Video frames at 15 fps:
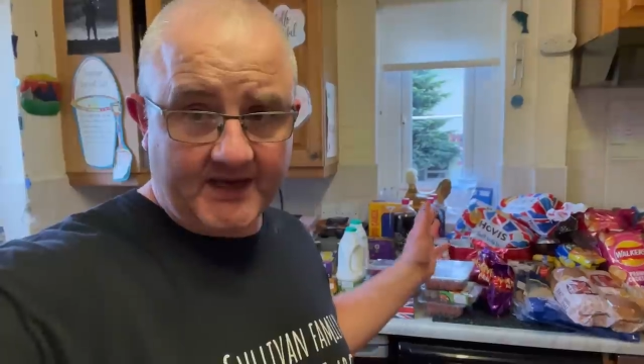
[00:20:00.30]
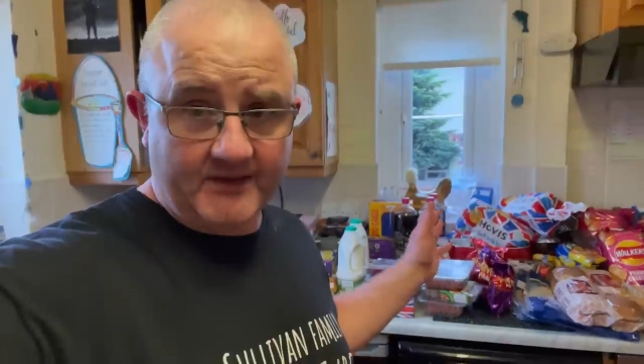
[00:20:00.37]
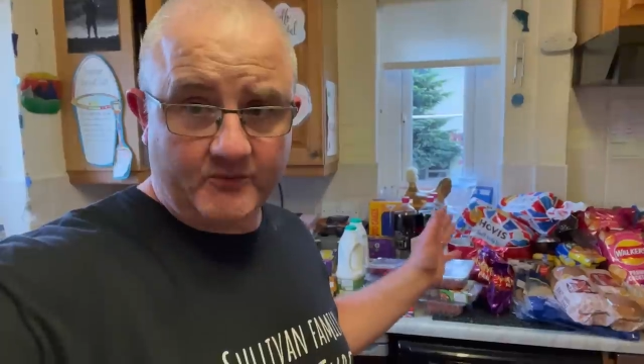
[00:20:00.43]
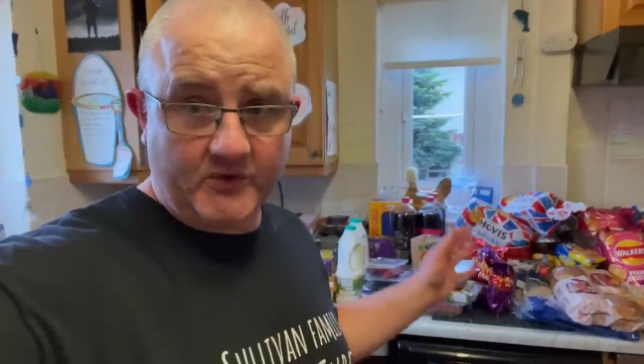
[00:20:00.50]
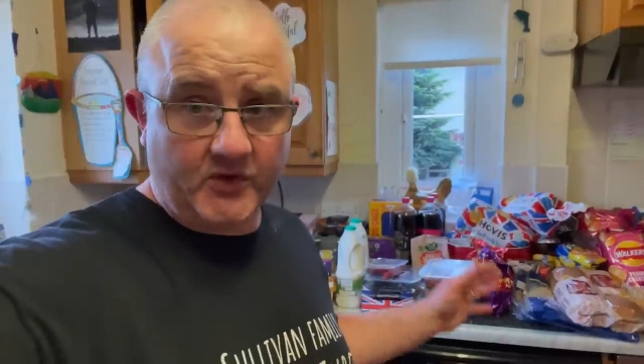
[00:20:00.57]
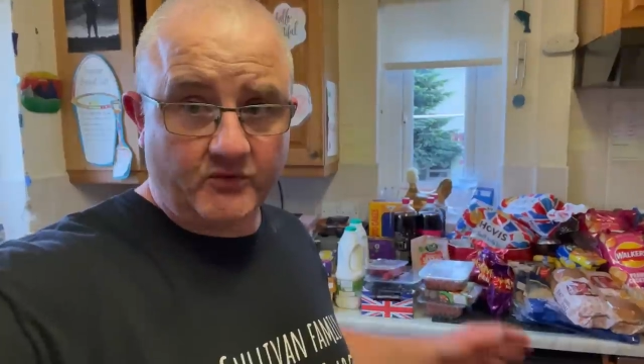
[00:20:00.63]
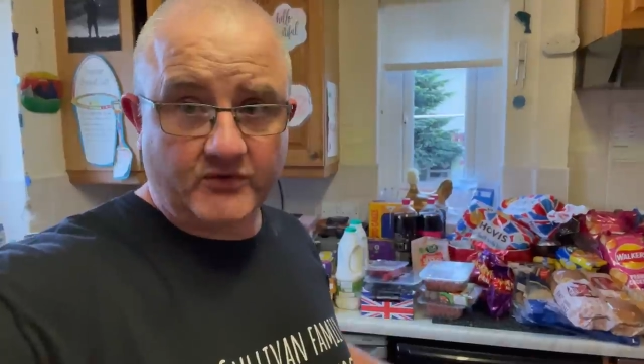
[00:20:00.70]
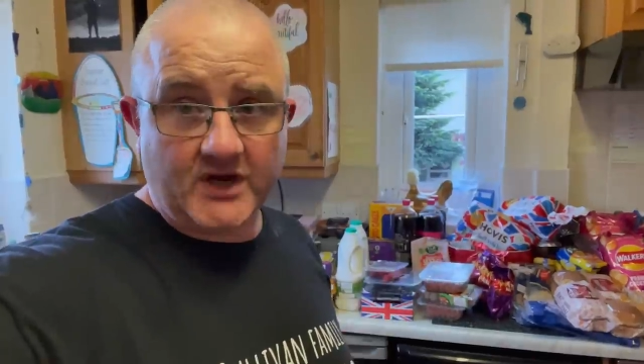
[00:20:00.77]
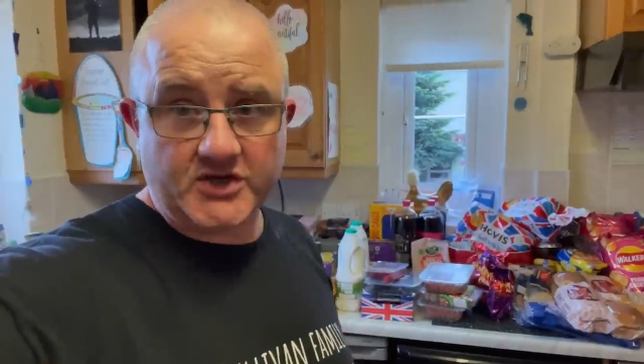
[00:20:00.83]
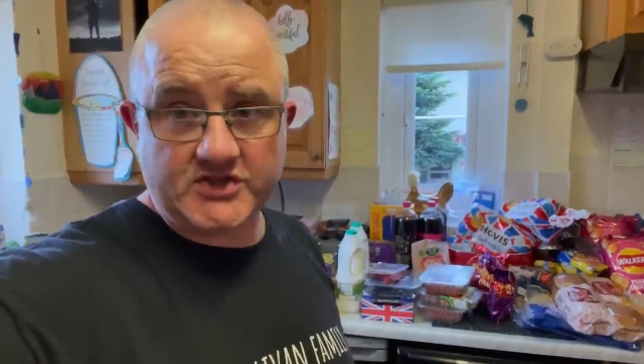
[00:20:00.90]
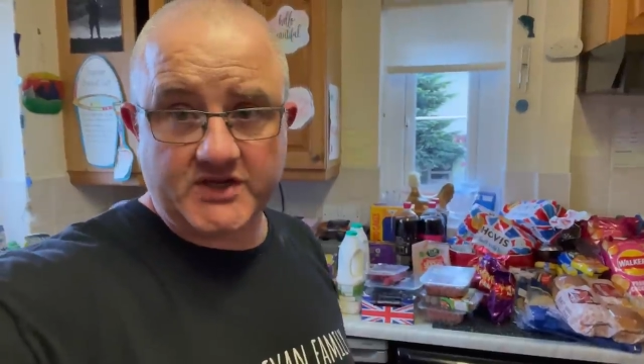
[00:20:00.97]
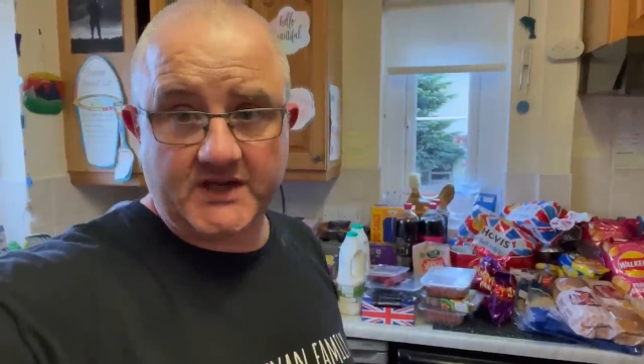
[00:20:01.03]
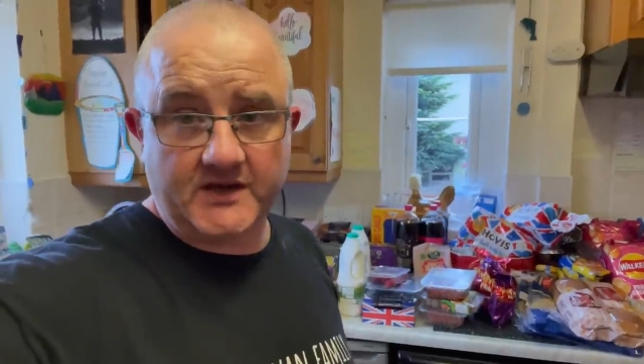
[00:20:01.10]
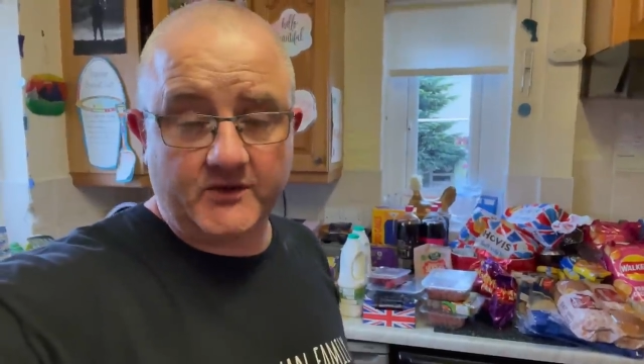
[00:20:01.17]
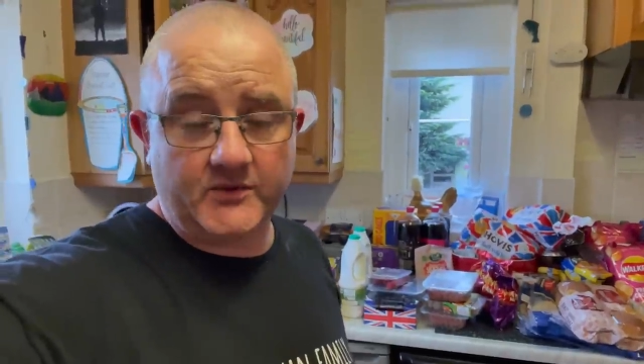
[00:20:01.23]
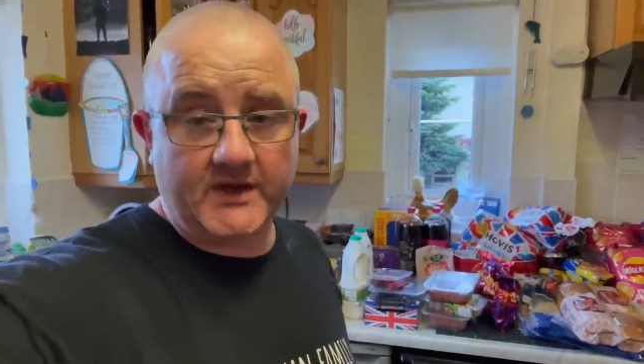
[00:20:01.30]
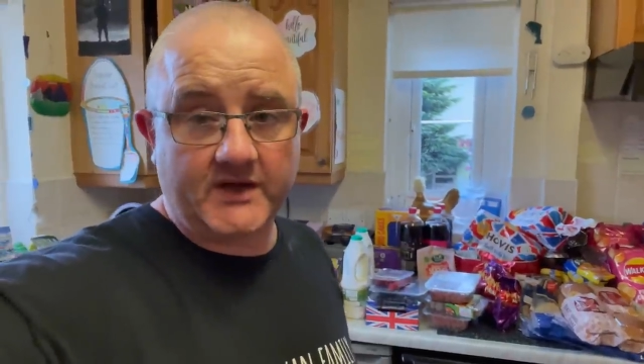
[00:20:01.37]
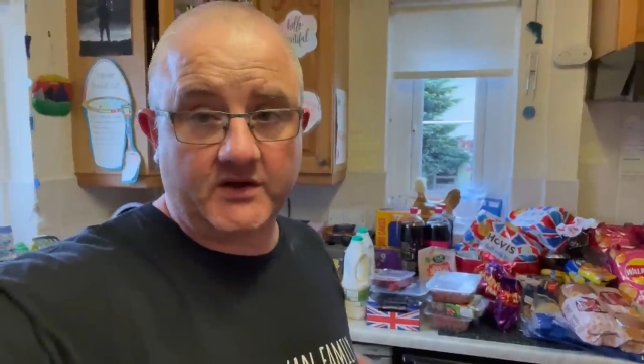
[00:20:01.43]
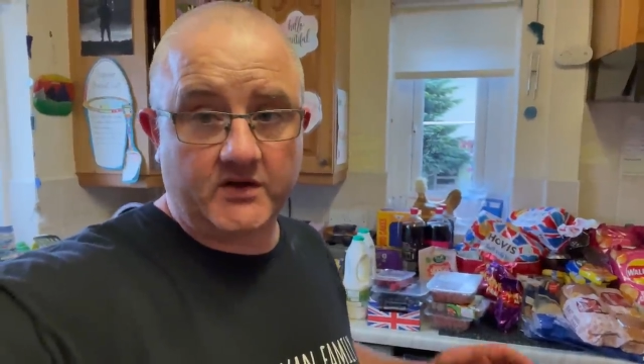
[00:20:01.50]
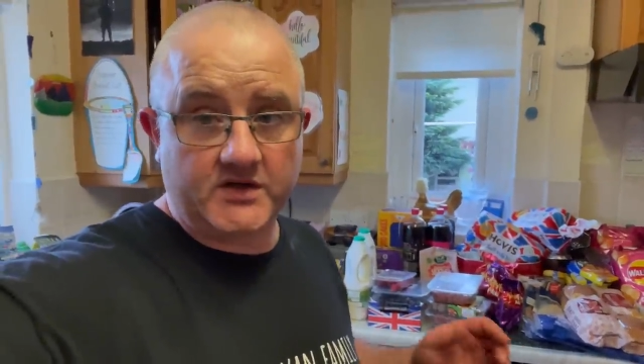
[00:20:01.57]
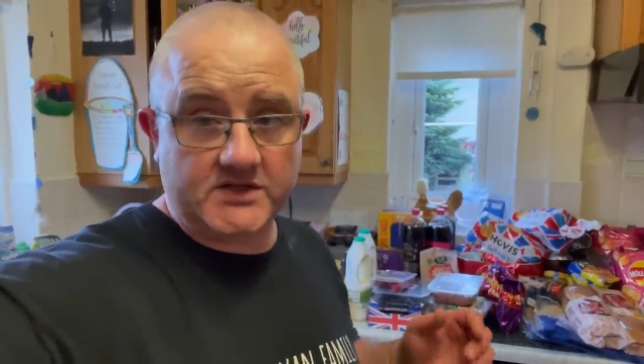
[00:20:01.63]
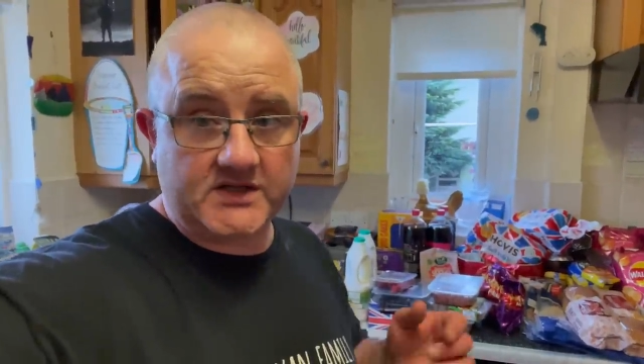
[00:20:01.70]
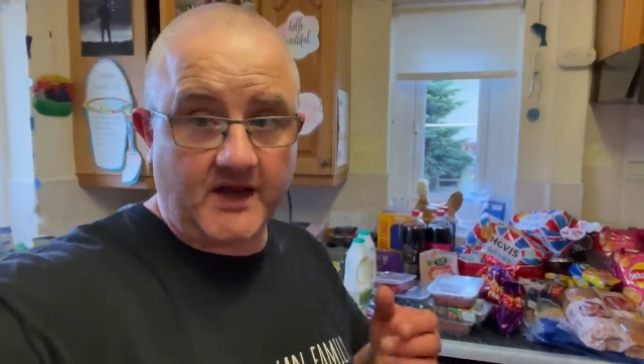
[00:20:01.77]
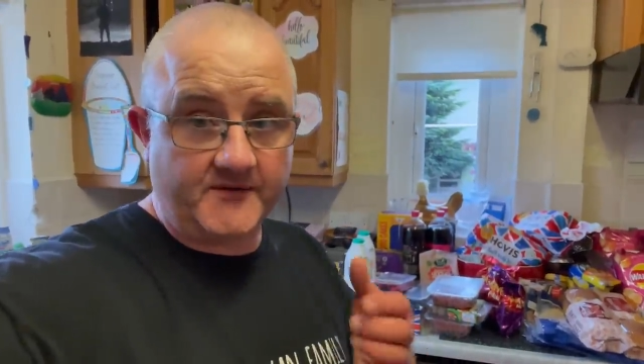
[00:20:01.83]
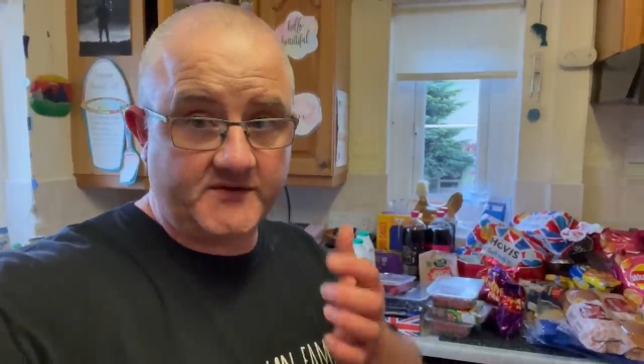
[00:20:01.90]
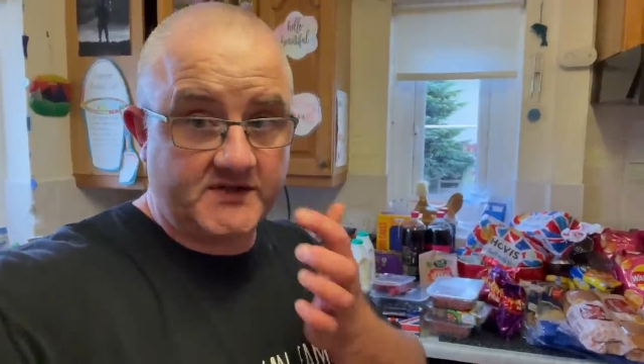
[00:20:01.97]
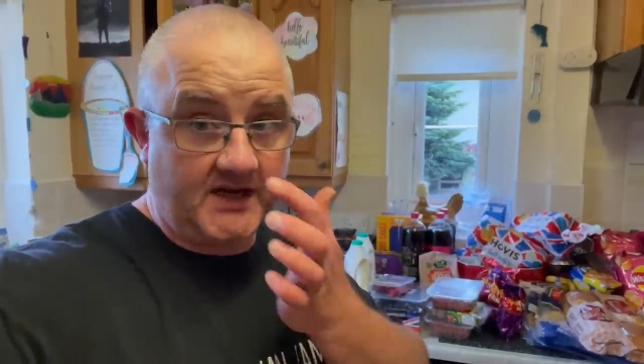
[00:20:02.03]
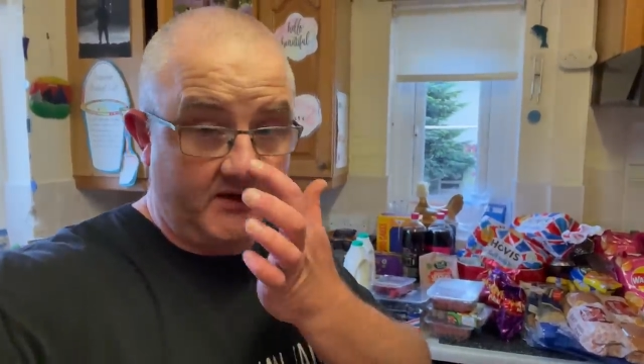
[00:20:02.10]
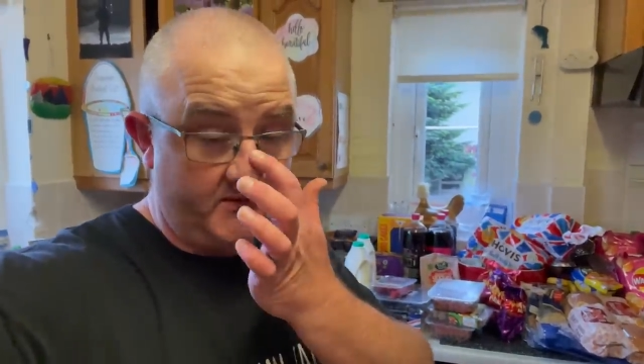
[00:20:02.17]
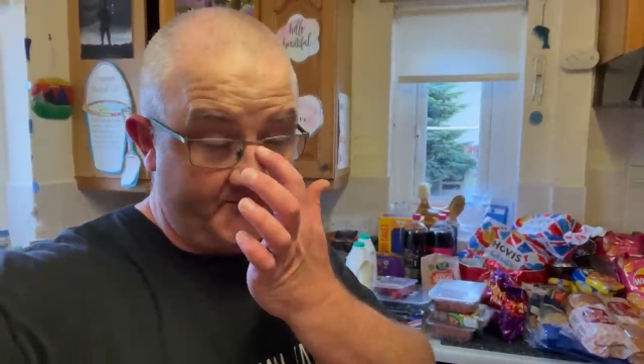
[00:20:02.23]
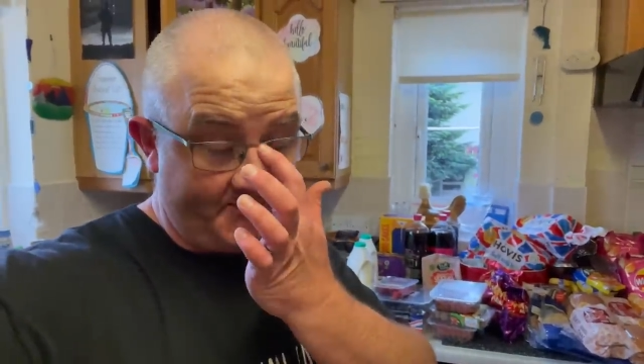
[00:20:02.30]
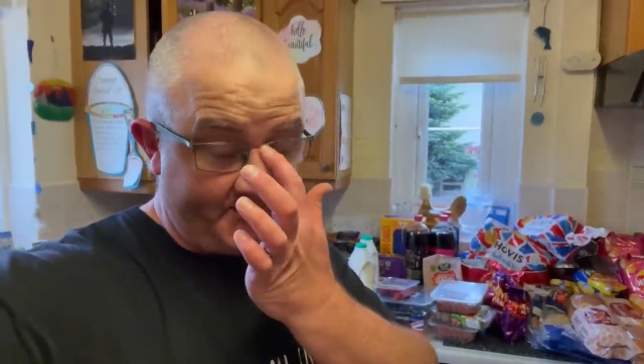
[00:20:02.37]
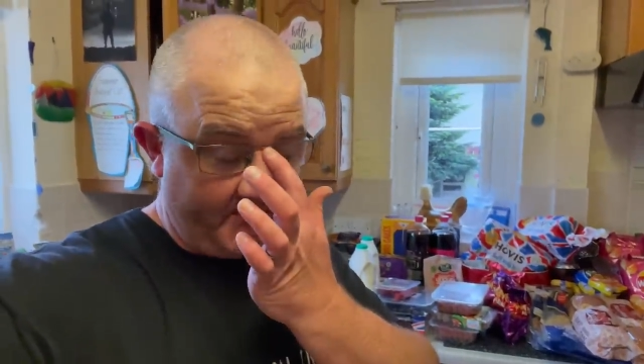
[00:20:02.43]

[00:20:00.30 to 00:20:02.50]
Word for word: and we're not rushing and all that kind of stuff so